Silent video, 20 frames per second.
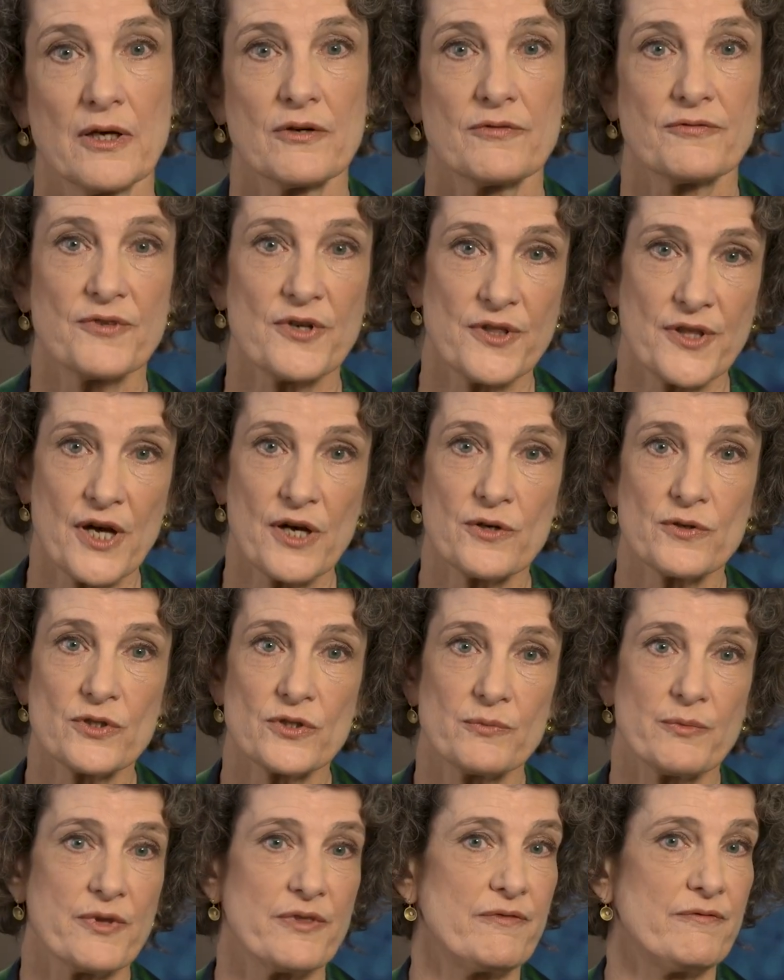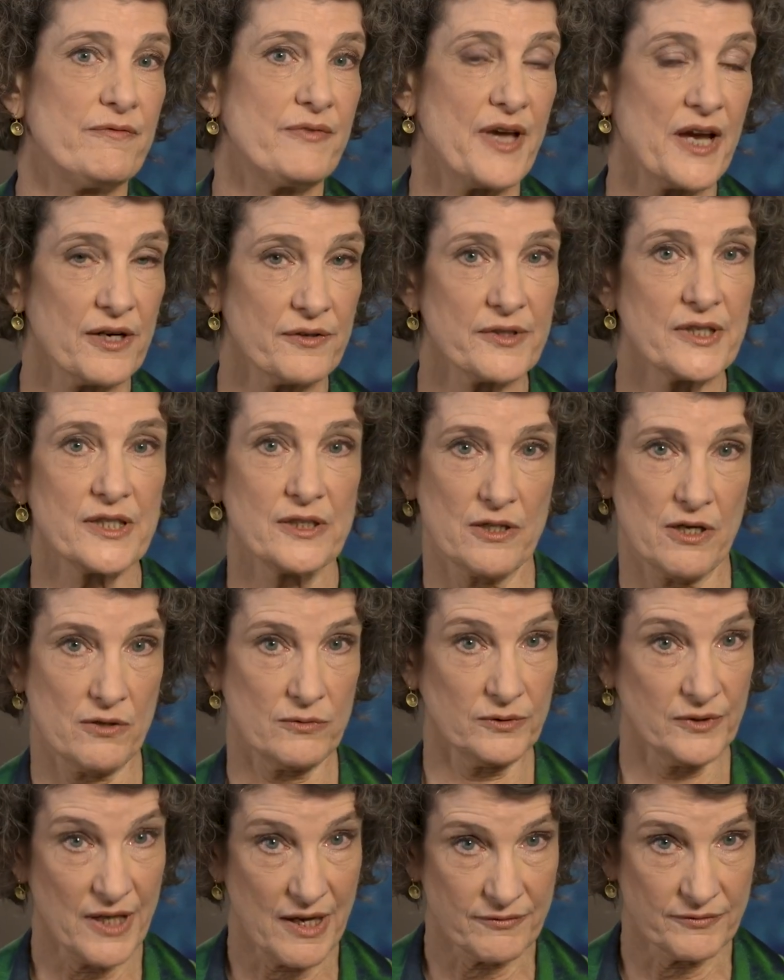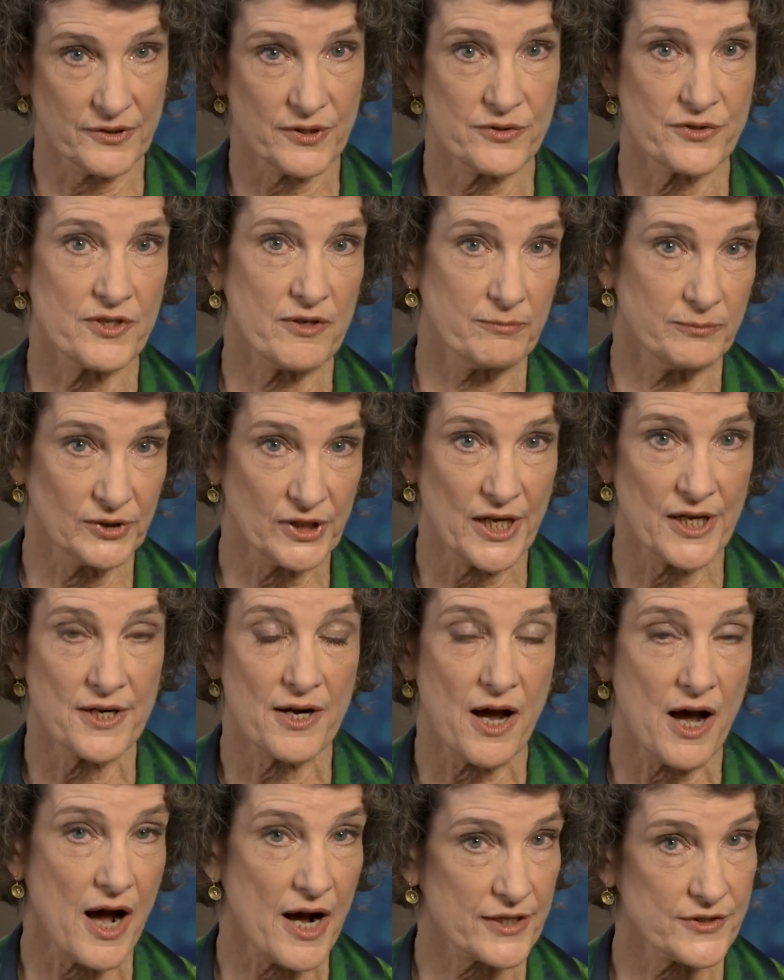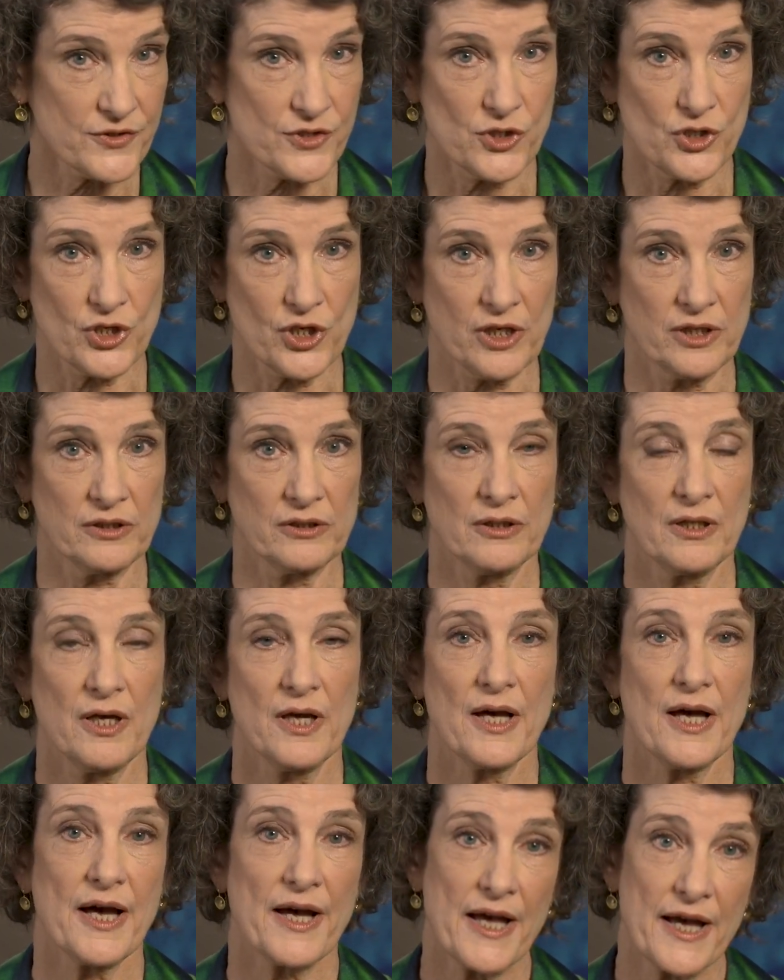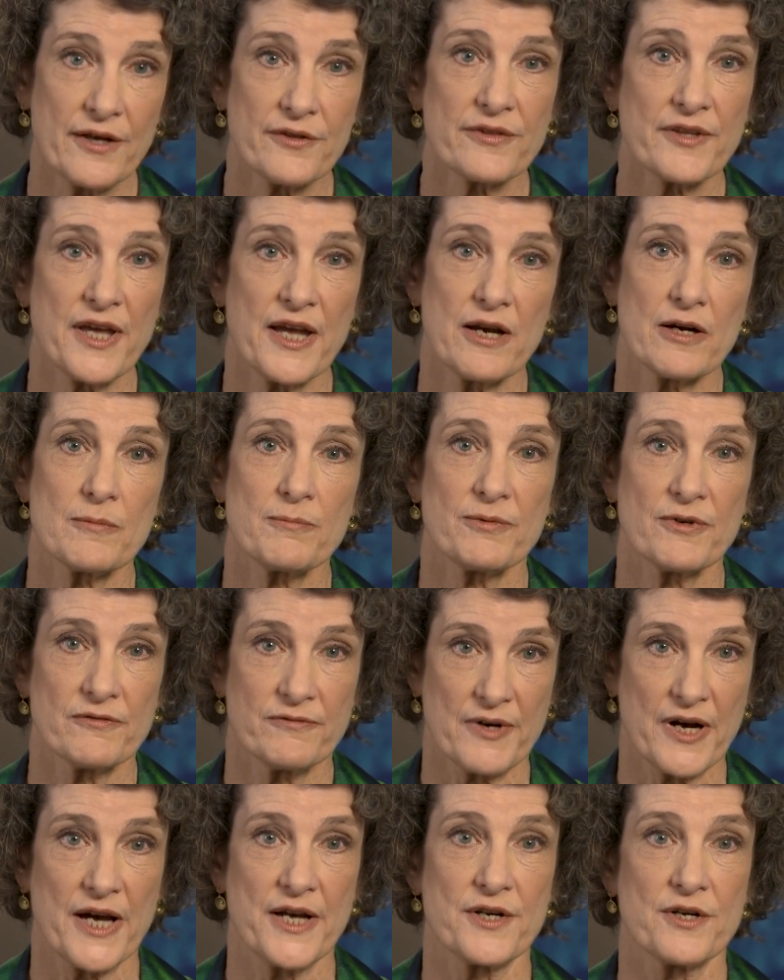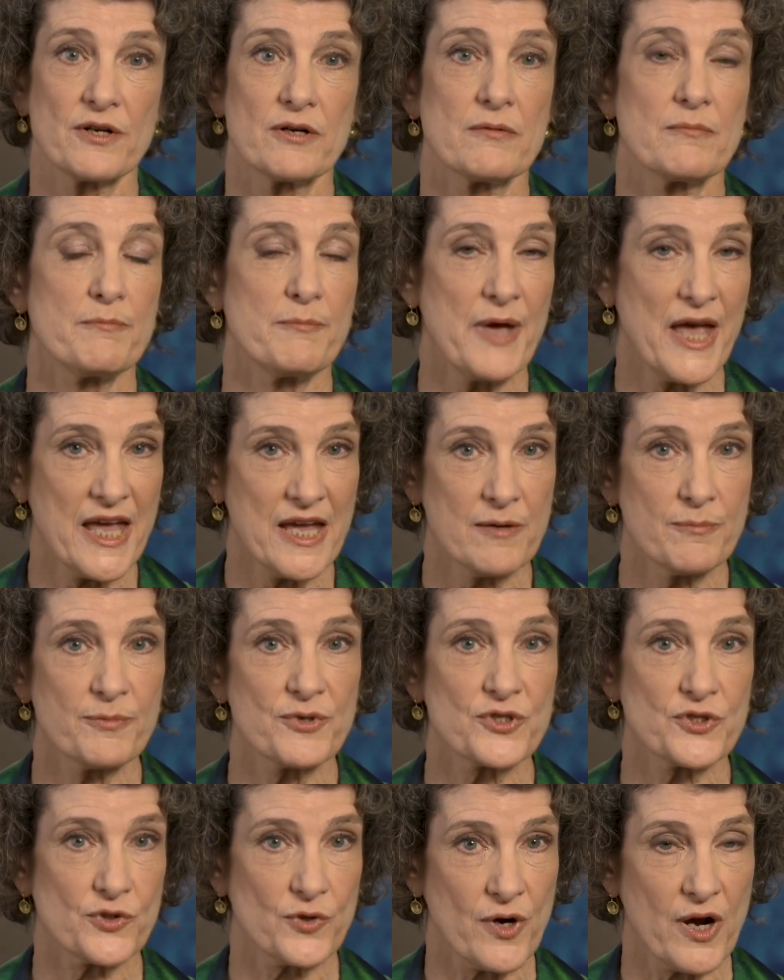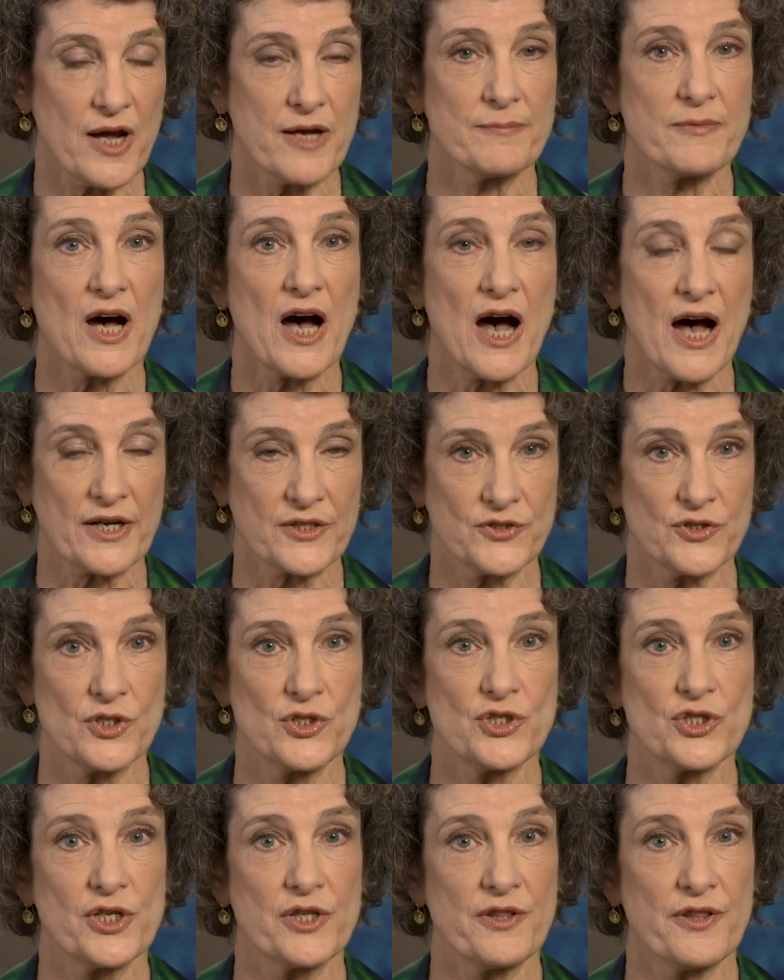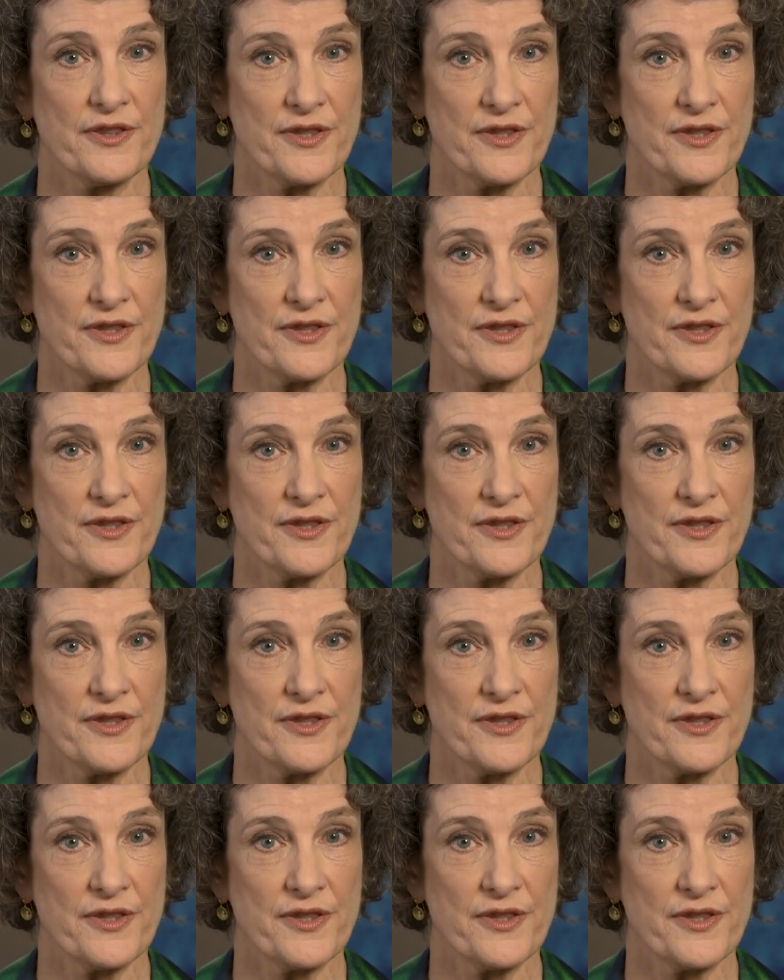For those with very low levels of blood oxygen, a healthcare provider may prescribe oxygen